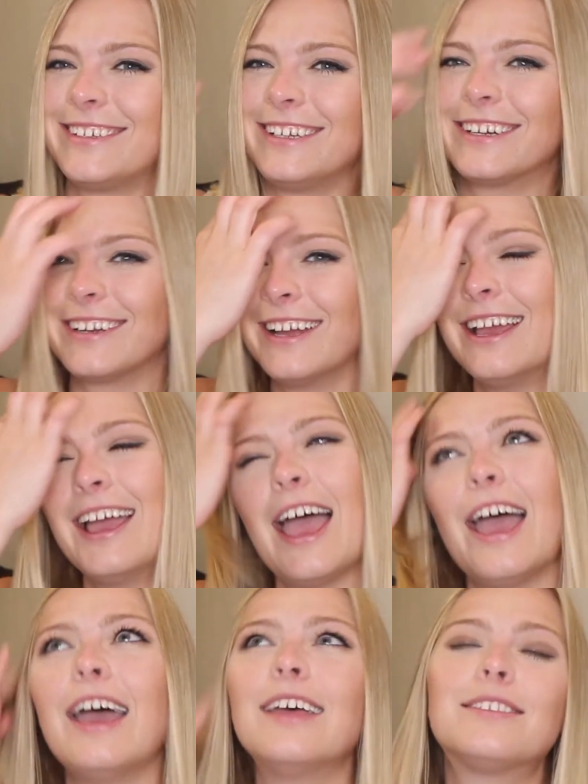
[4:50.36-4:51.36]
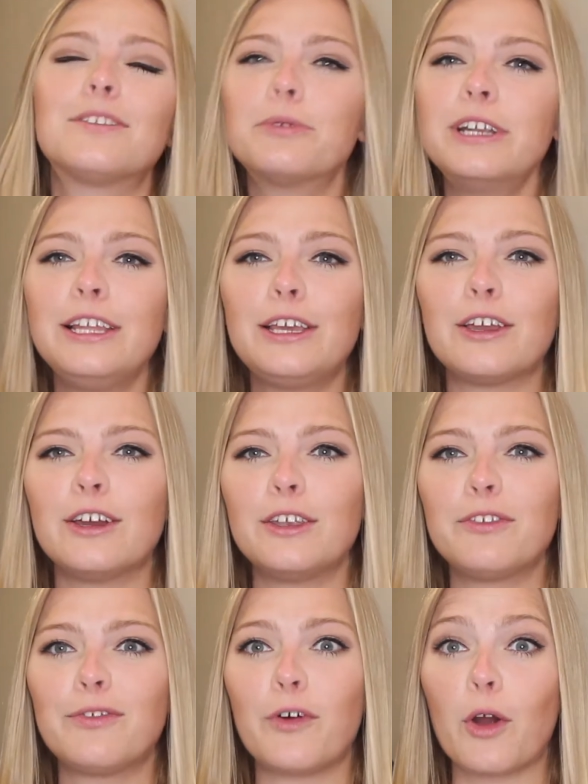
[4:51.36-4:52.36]
here. It's really
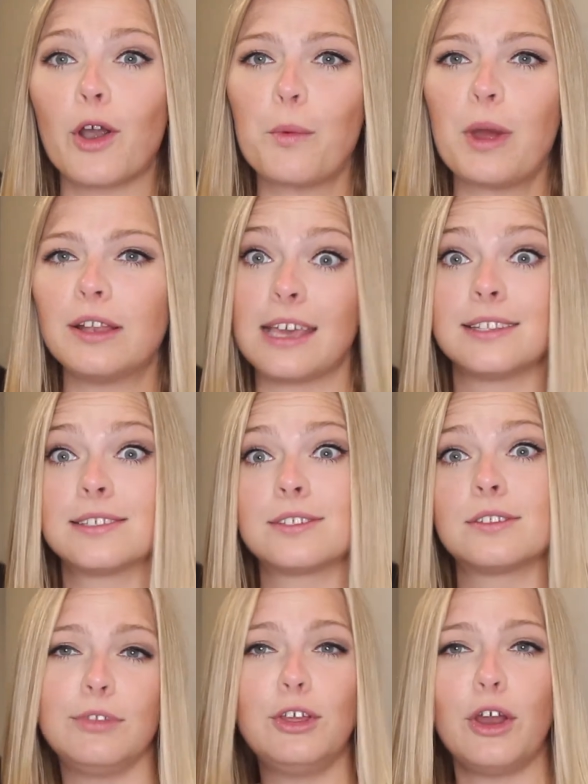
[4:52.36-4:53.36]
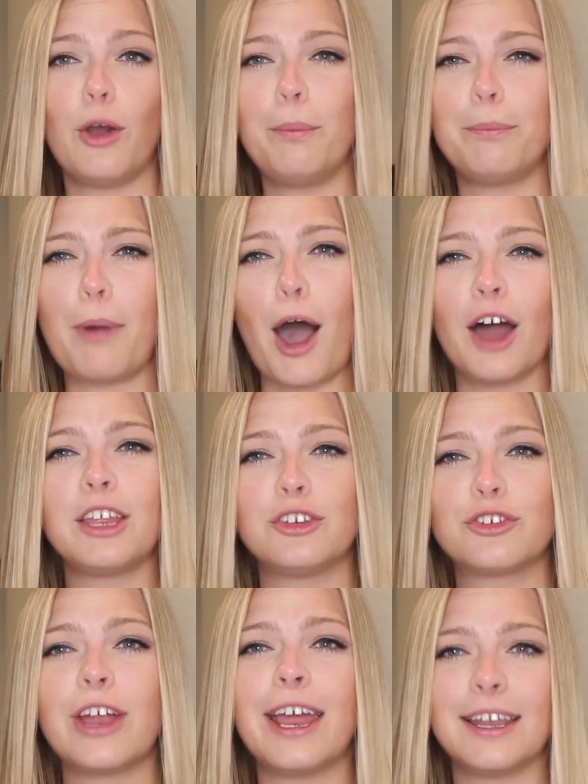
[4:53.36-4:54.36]
good for when kids, you know, potty
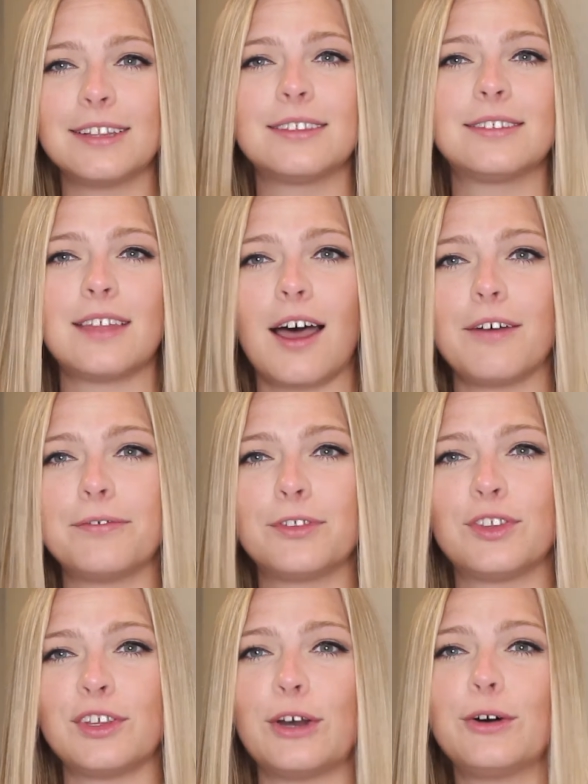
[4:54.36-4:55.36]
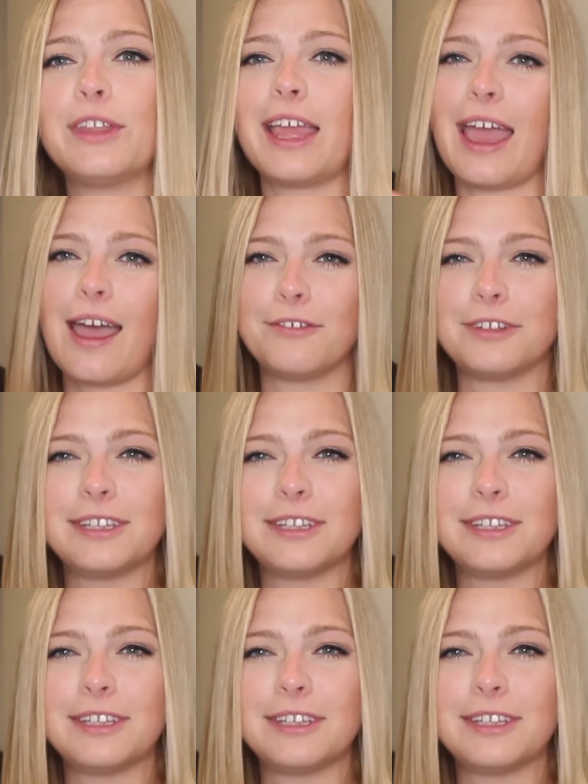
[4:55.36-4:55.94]
train and stuff, so they have a